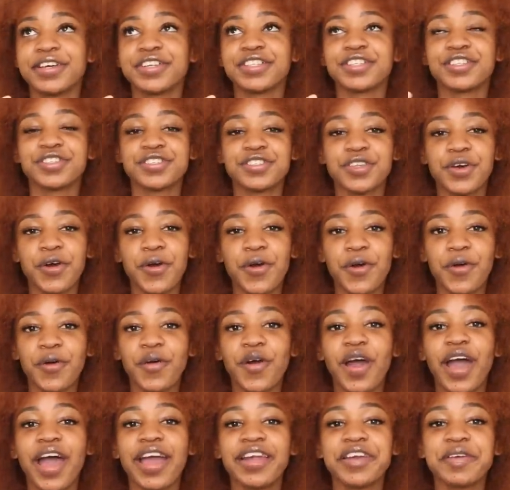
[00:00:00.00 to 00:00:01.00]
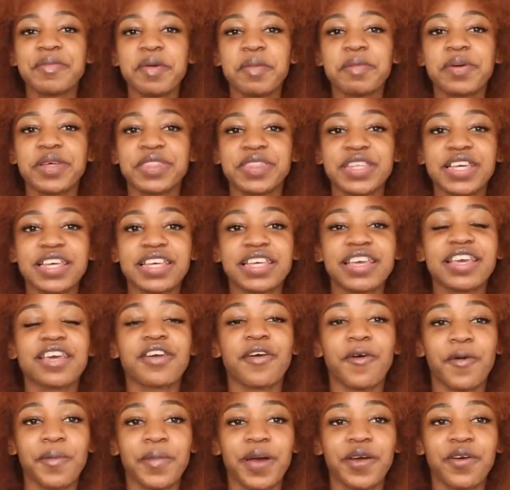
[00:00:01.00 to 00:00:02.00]
So I remember
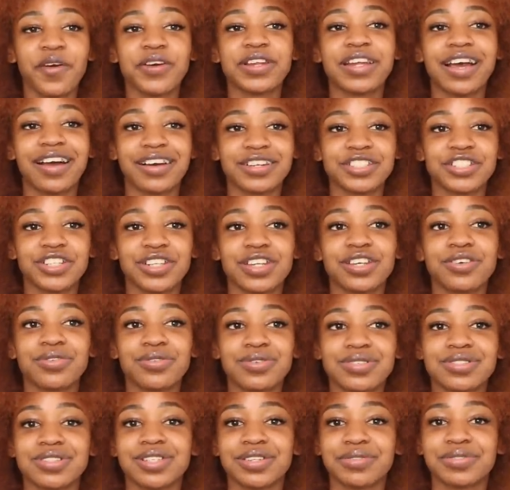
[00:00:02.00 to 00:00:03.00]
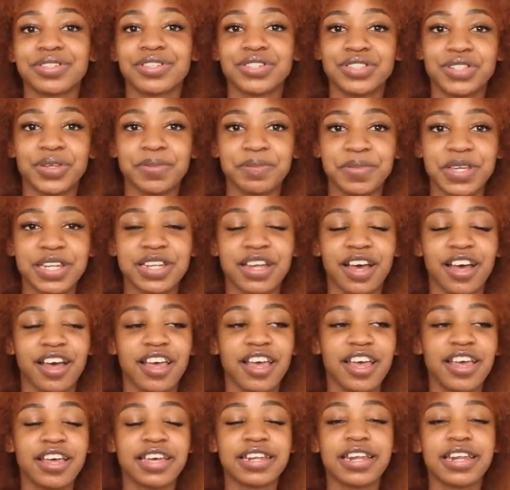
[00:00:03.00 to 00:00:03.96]
thinking, oh my god, actually, who's the real Temina?